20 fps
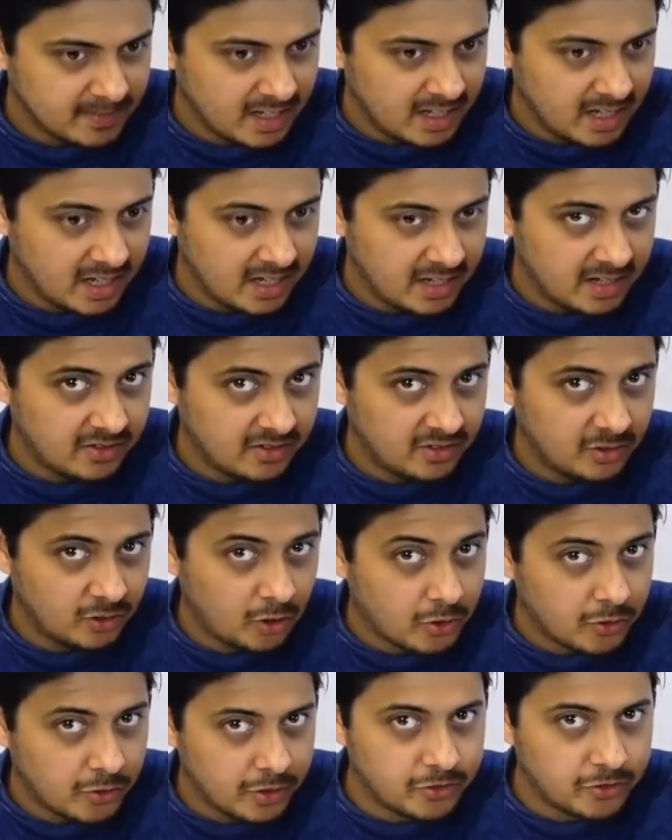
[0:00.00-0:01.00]
it is
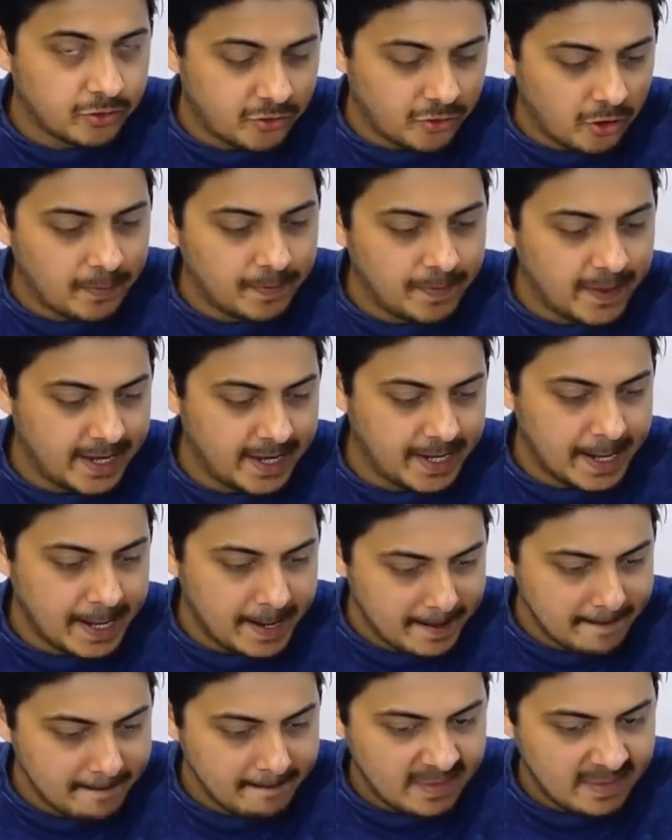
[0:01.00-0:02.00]
not going to drop then
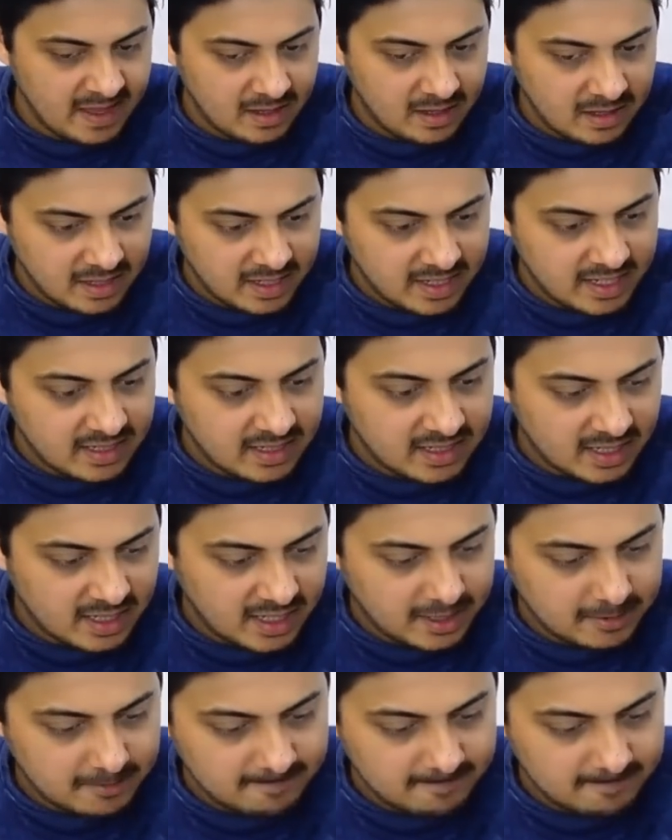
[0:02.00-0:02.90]
easily.